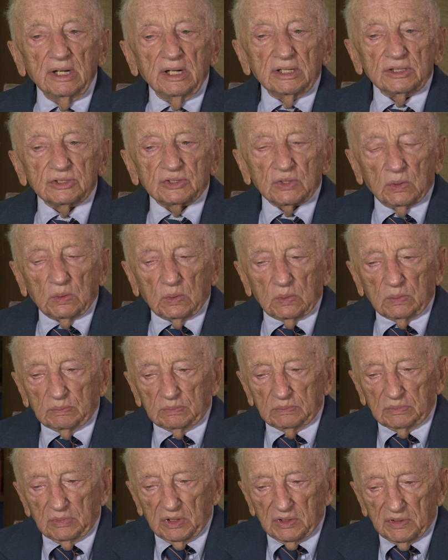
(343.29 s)
So
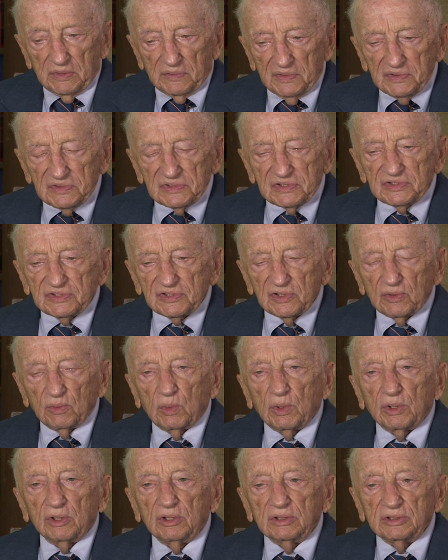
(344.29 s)
this is the
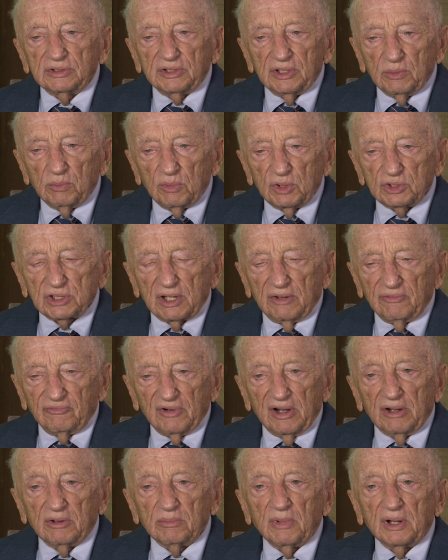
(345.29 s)
world in which I
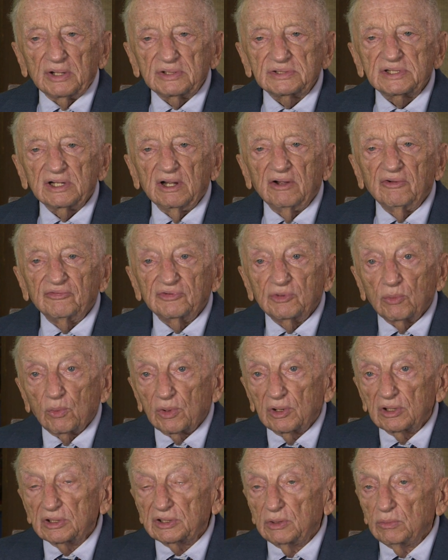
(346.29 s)
found myself, the
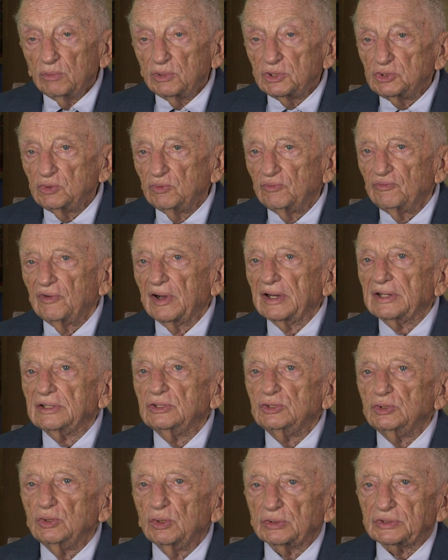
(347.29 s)
world in which you find
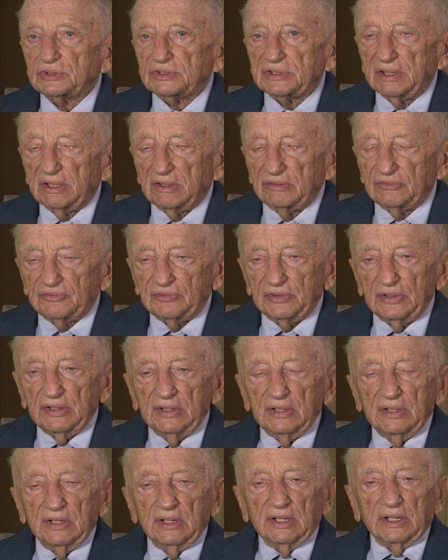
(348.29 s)
yourself,
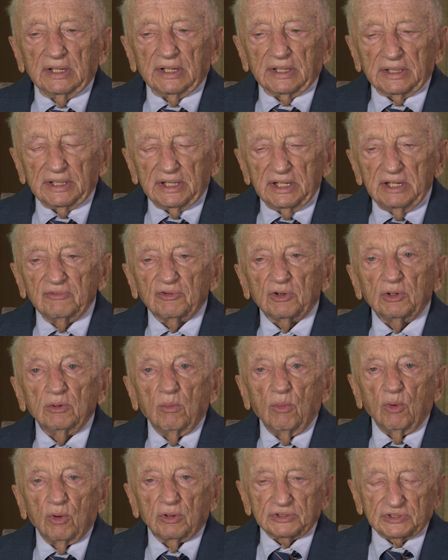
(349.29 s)
even
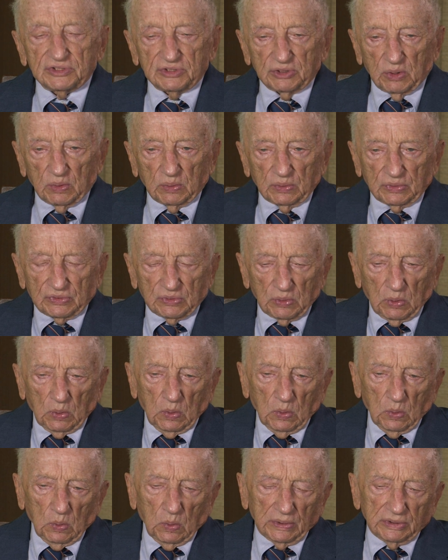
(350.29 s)
more so. So
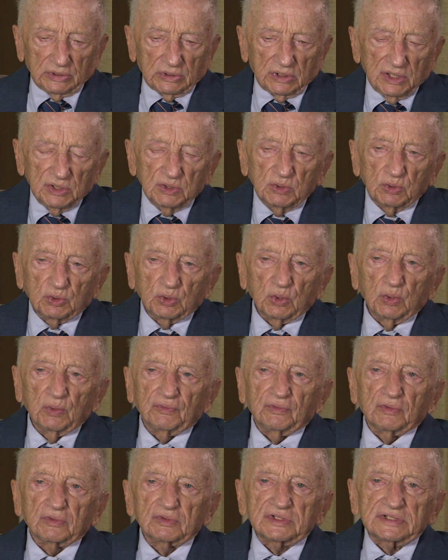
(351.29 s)
what can you do if
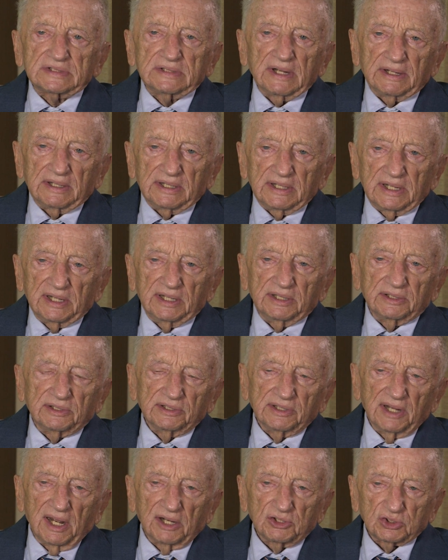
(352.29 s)
you're studying
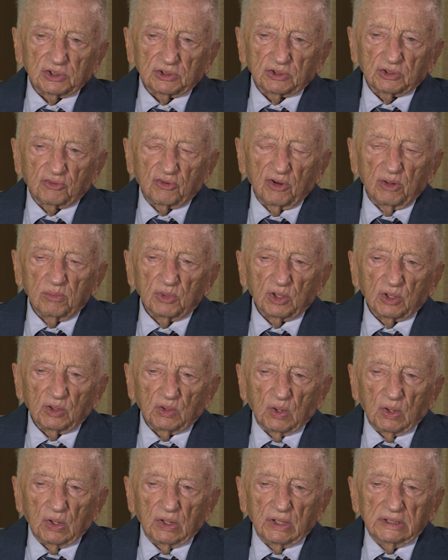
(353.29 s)
international criminal
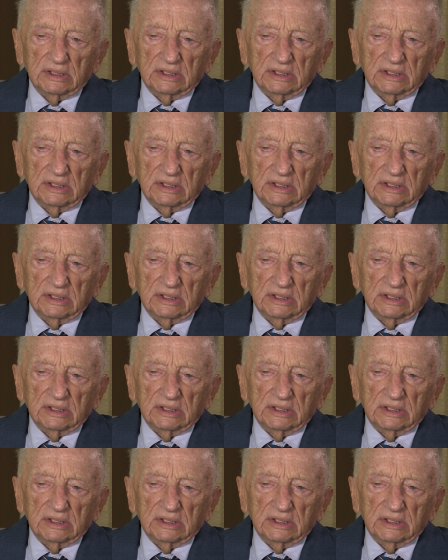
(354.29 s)
law?